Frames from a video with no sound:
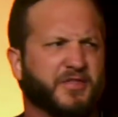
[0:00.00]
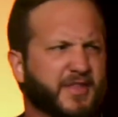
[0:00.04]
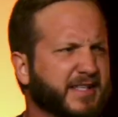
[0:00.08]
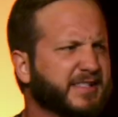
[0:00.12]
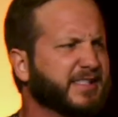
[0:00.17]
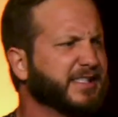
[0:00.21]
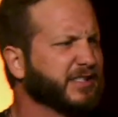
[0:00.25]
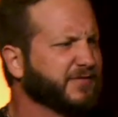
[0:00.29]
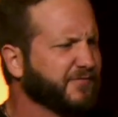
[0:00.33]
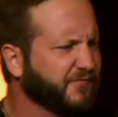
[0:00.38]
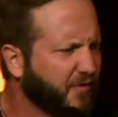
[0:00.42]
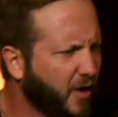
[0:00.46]

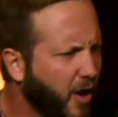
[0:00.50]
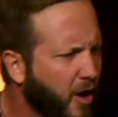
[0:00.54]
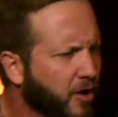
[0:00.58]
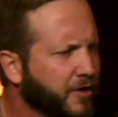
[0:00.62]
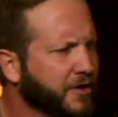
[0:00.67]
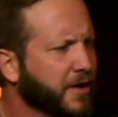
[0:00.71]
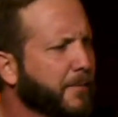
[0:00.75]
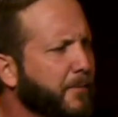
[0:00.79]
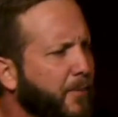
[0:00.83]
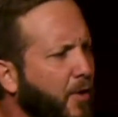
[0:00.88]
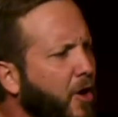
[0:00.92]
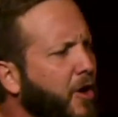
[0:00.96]
this is
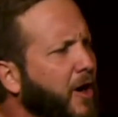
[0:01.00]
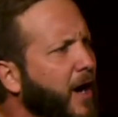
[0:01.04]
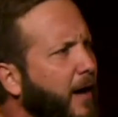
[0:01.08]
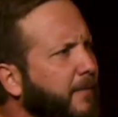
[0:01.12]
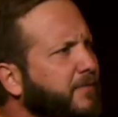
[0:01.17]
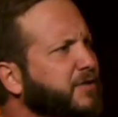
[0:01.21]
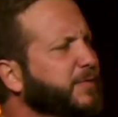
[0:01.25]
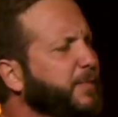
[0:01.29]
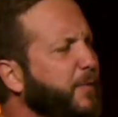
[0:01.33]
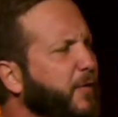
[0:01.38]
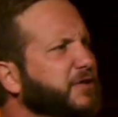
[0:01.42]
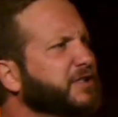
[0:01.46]
falling apart. I'm
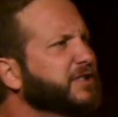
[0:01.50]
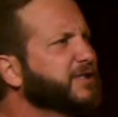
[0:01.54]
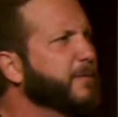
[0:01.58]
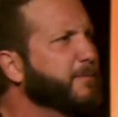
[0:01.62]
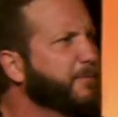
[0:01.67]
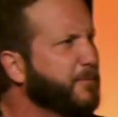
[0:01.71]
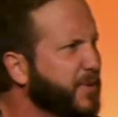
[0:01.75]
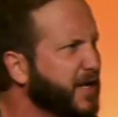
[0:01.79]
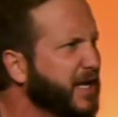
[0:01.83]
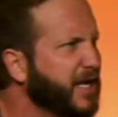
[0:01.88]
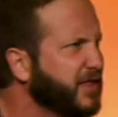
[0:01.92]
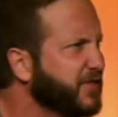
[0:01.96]
supposed to
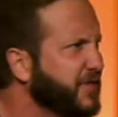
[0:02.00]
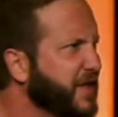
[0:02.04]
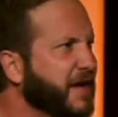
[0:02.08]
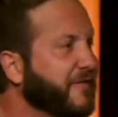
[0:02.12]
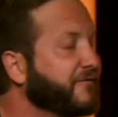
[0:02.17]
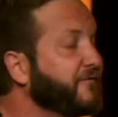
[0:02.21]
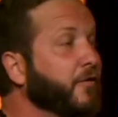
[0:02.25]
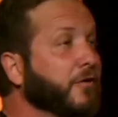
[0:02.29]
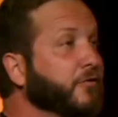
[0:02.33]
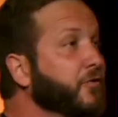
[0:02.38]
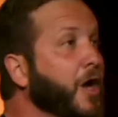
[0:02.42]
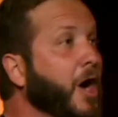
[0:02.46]
be
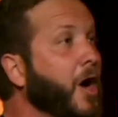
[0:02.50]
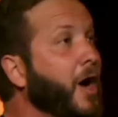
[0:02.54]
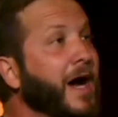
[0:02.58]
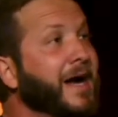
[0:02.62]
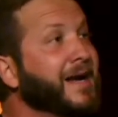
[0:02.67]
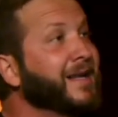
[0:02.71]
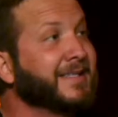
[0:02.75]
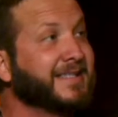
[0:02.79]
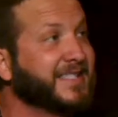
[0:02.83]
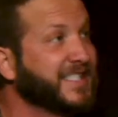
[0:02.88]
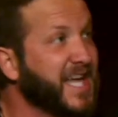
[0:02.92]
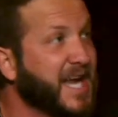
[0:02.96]
thankful. No, I
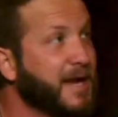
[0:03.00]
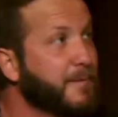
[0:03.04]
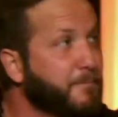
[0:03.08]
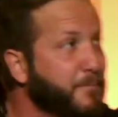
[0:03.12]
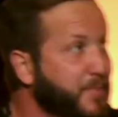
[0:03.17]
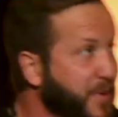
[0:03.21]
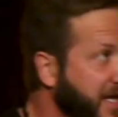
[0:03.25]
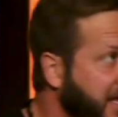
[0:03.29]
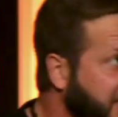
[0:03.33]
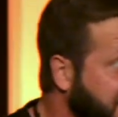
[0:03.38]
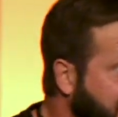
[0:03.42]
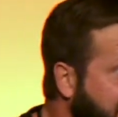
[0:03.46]
didn't say
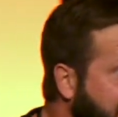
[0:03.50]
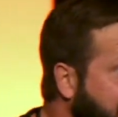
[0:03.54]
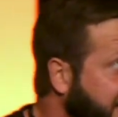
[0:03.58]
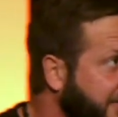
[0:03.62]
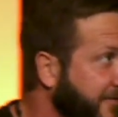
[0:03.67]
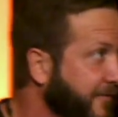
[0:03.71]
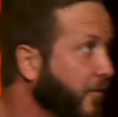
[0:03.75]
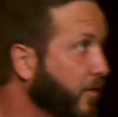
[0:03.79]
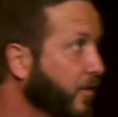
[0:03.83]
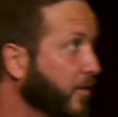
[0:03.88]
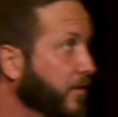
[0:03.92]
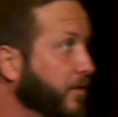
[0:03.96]
be
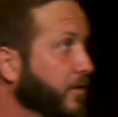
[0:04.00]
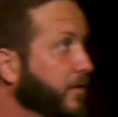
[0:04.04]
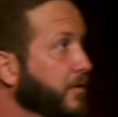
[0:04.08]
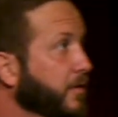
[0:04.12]
thankful.